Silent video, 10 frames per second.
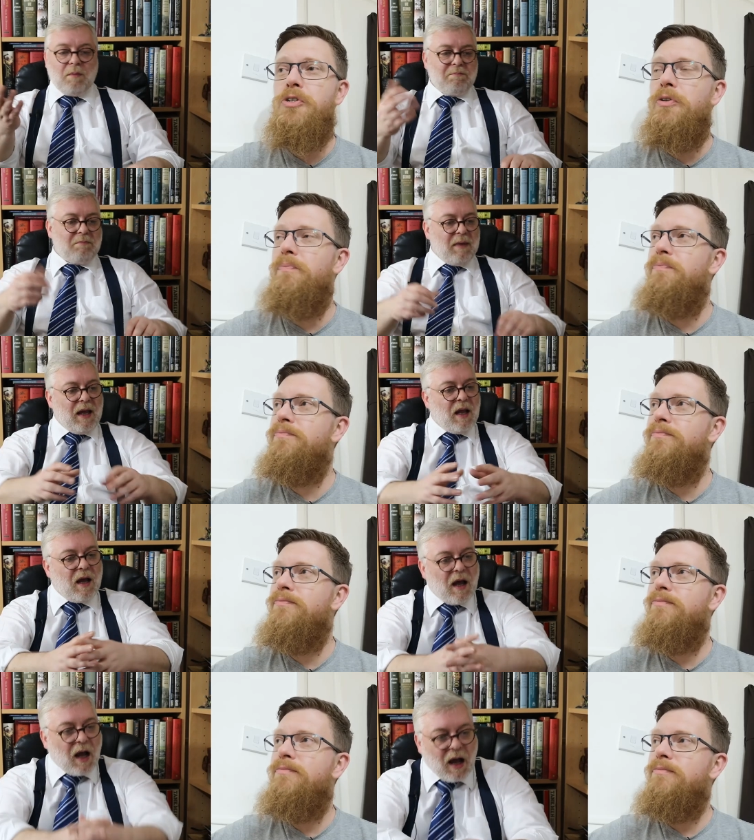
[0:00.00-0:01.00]
Speaker 1: looks good. Mate,
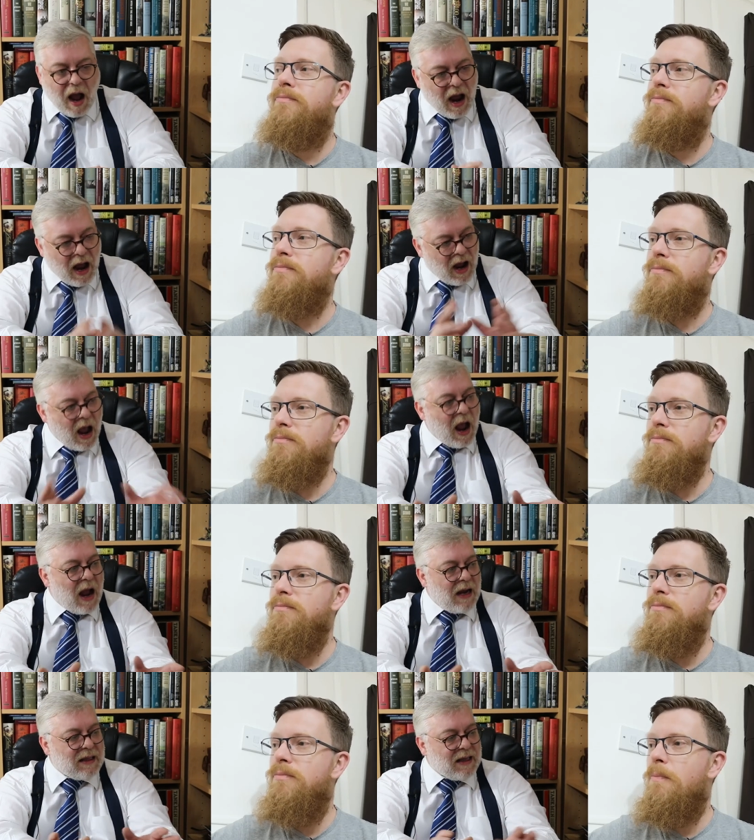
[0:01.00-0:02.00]
I,
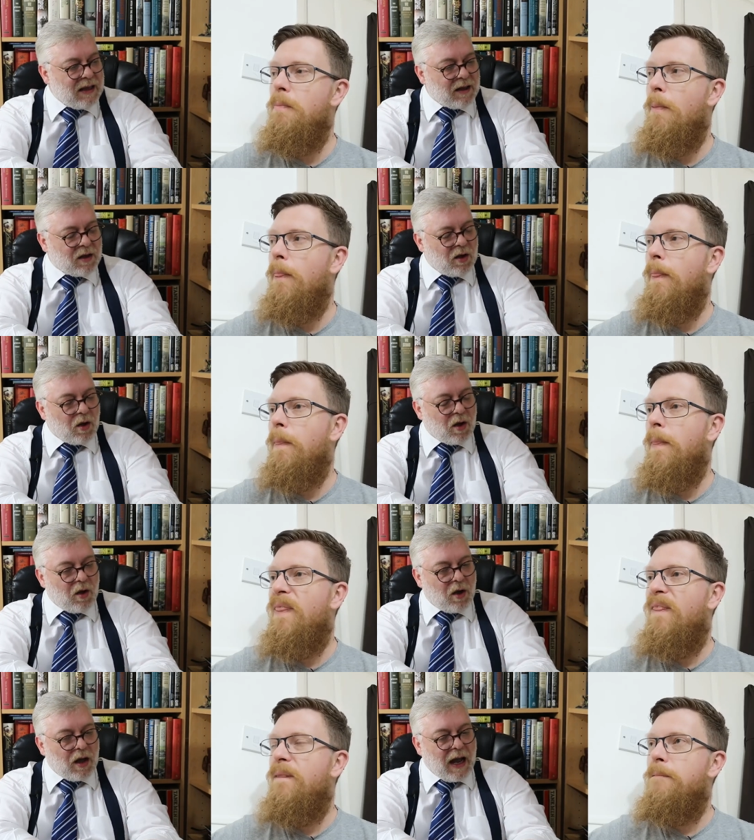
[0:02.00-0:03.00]
I think
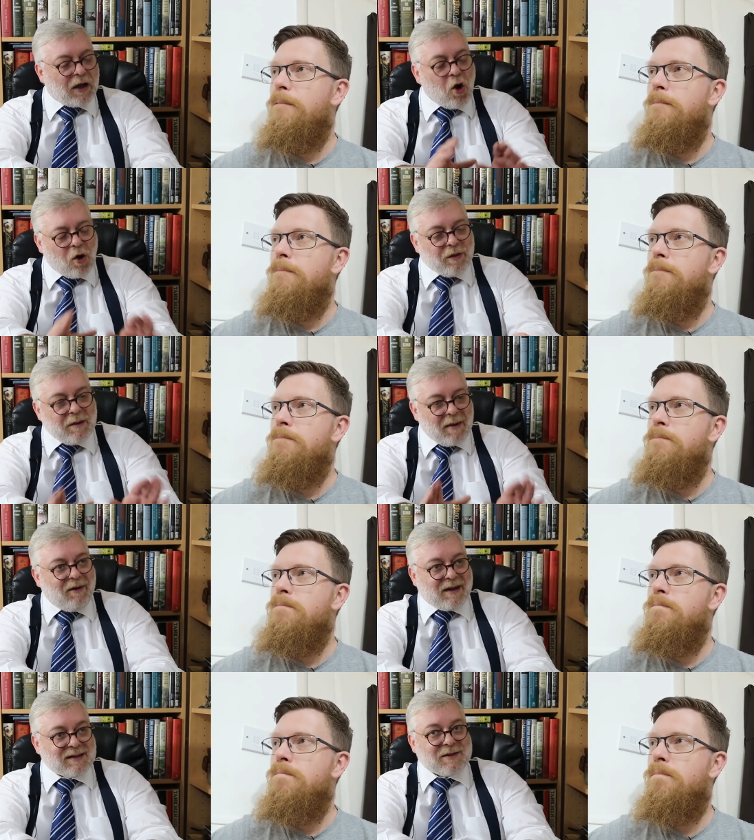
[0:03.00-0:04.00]
I got the
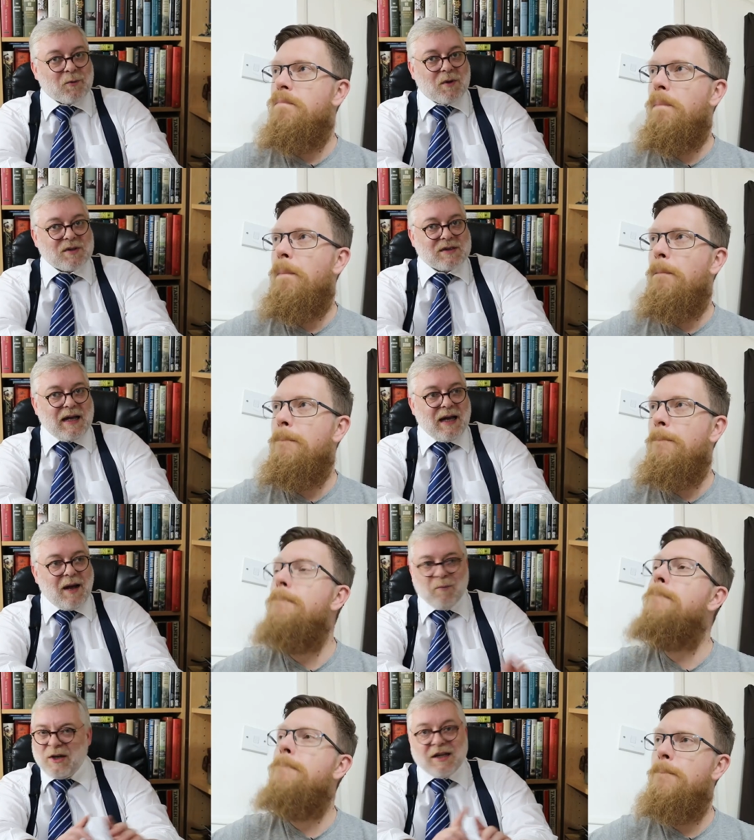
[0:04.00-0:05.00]
American Civil War set,
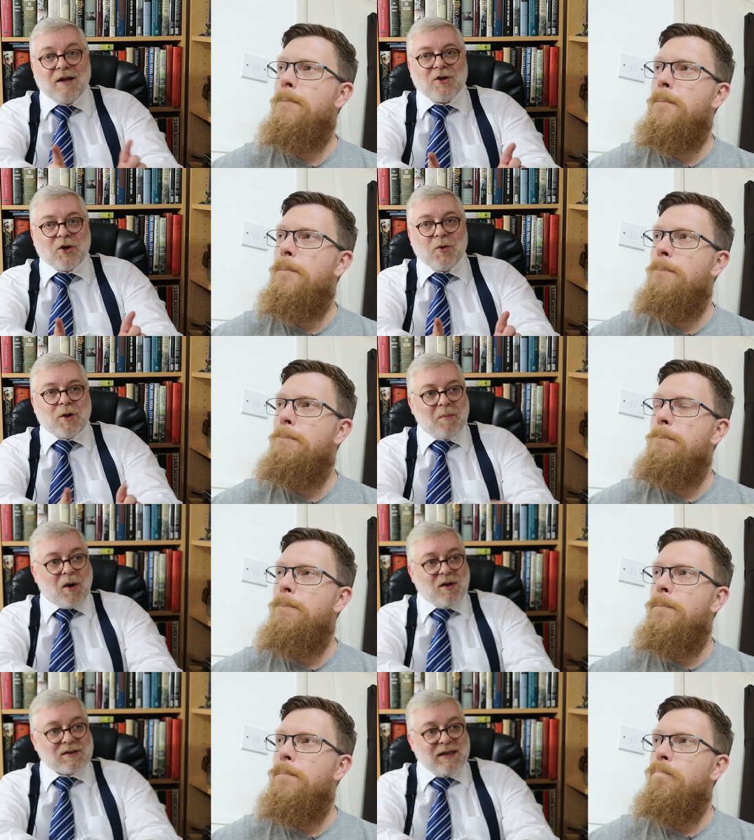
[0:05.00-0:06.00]
and we didn't do an
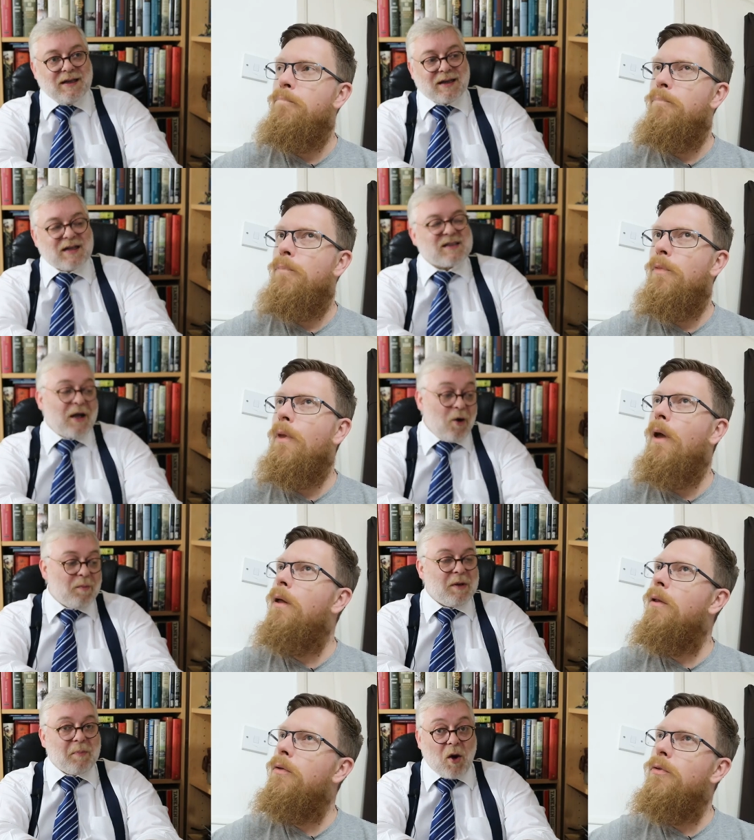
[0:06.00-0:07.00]
unboxing because I
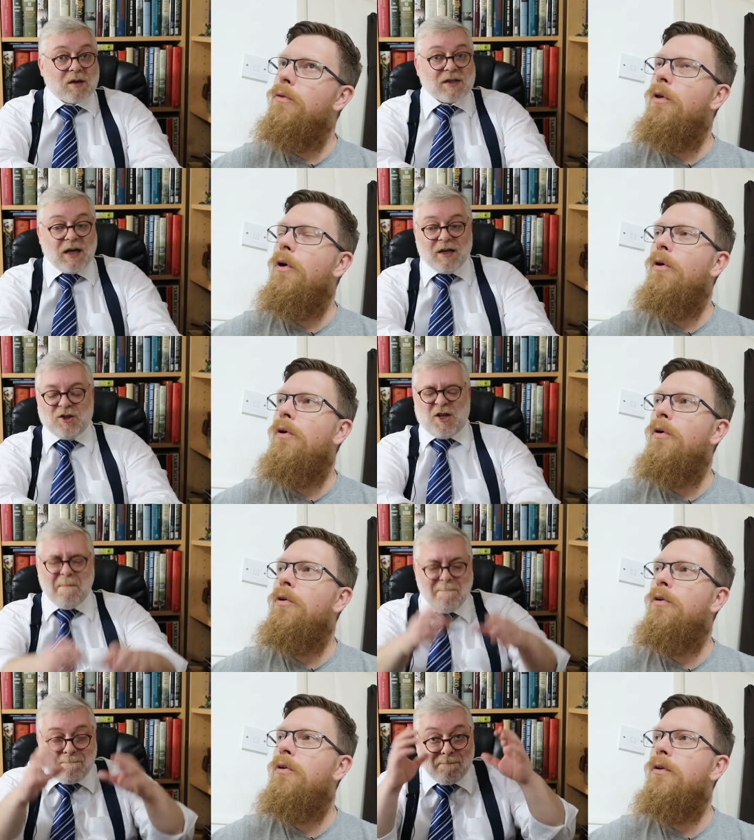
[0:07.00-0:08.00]
opened the box no. and it was
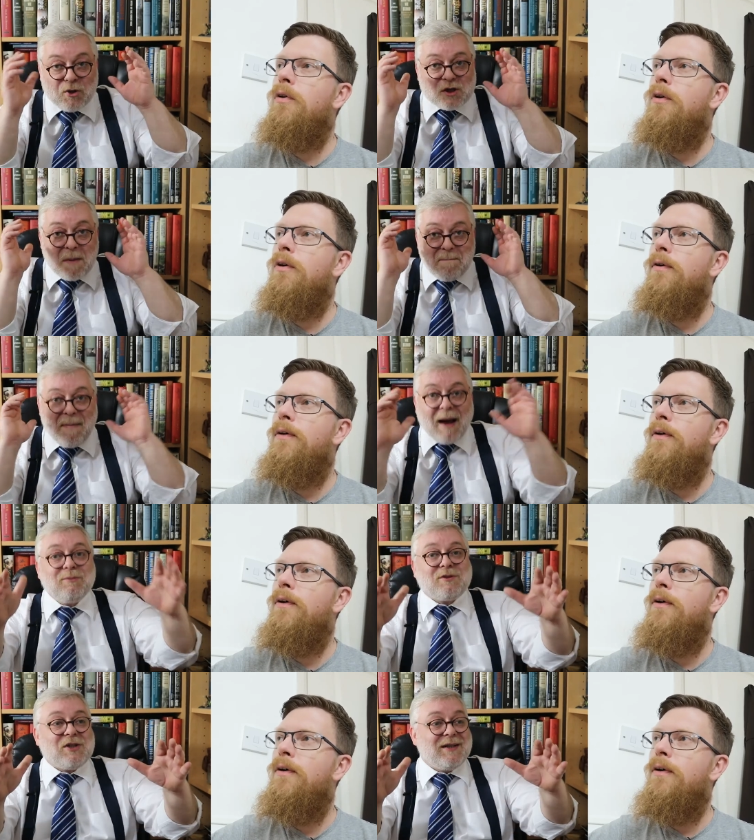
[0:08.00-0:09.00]
a, just a
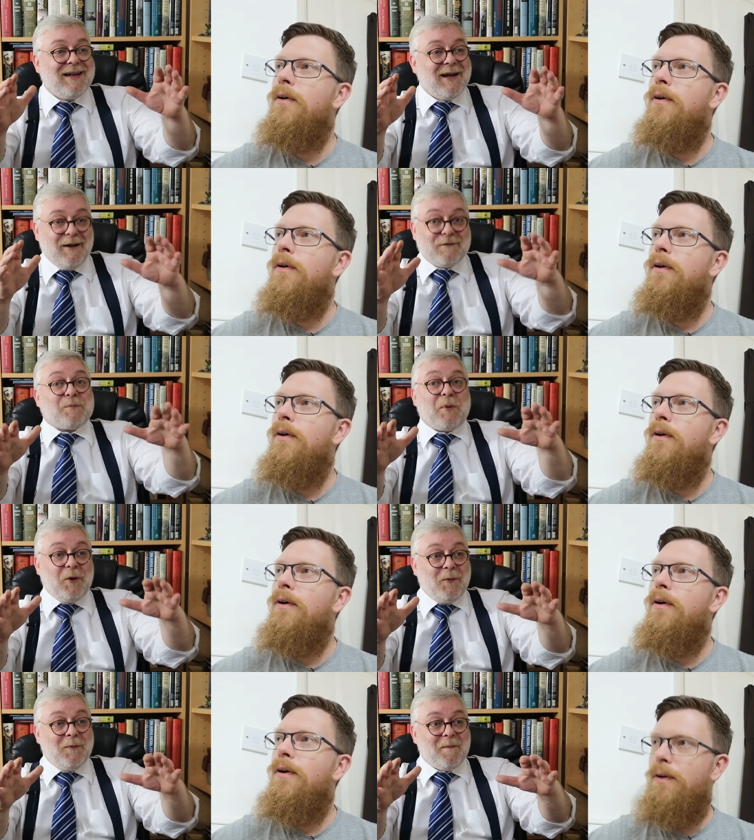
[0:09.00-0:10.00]
mountain of
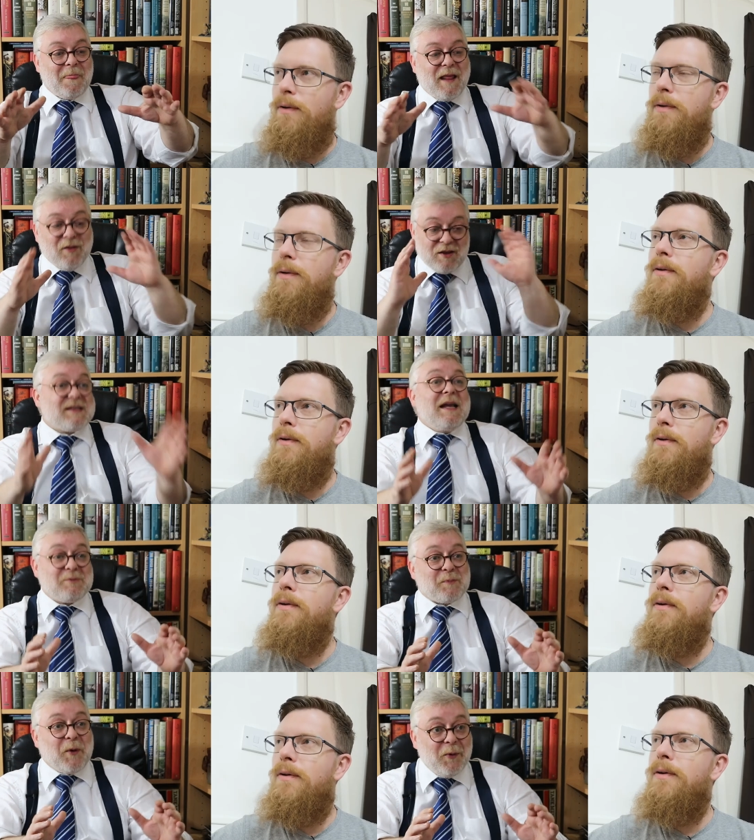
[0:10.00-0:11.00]
sprue, the same
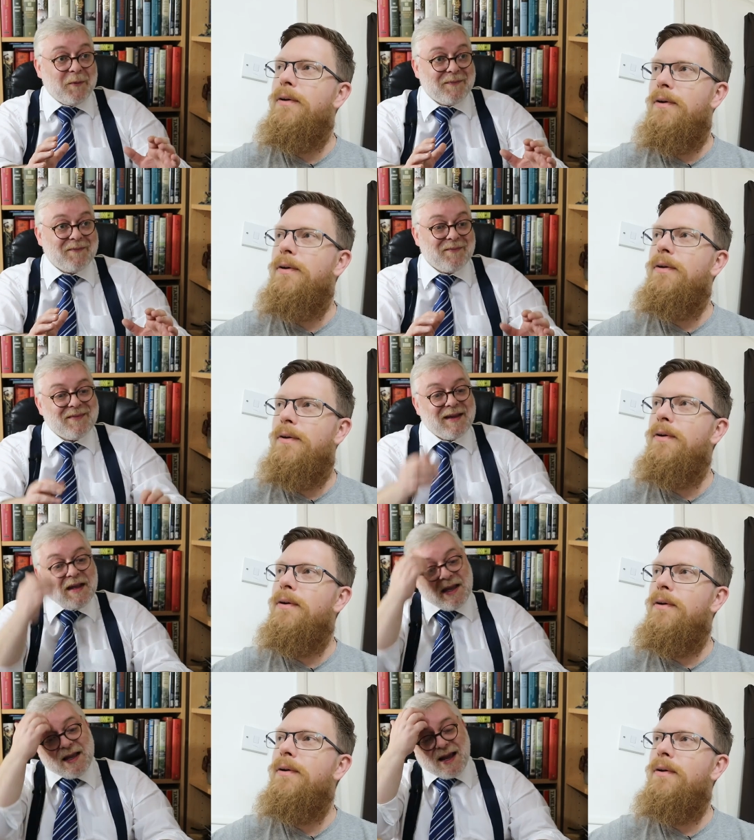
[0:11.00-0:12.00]
sprue.
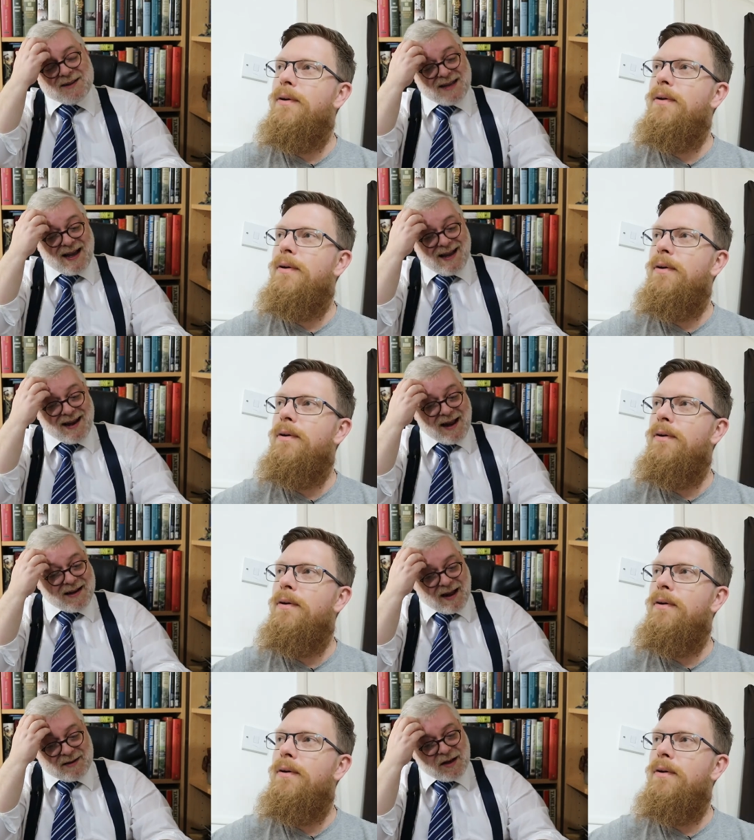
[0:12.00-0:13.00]
And I was like,
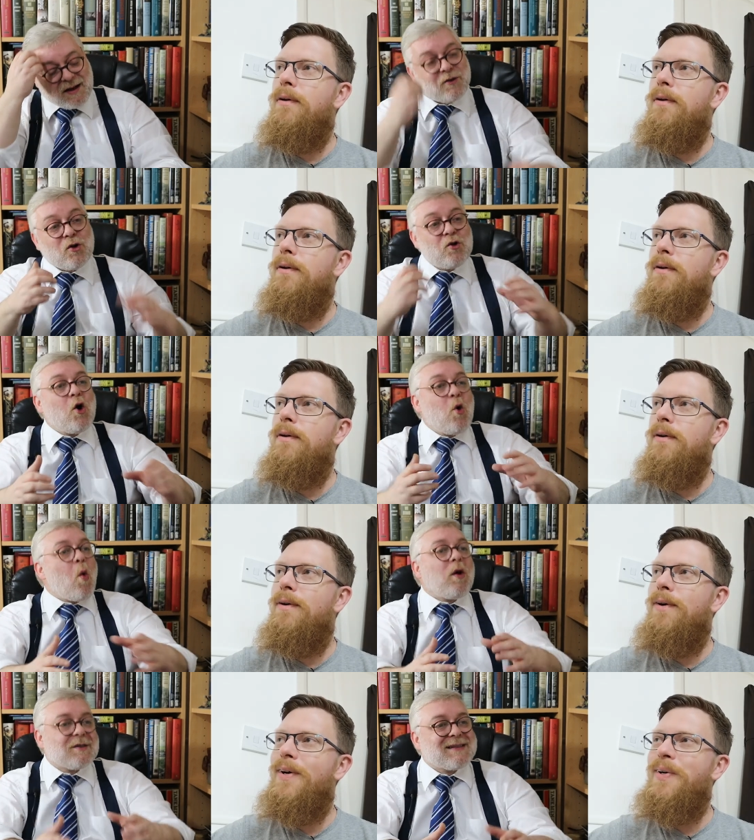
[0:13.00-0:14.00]
I, I, I don't know
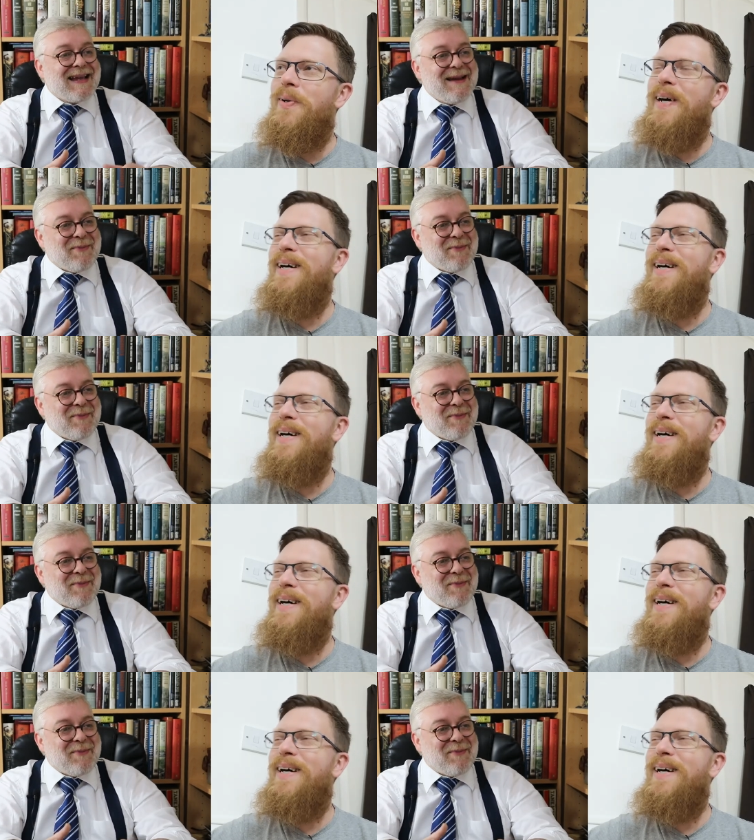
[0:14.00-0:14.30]
what to say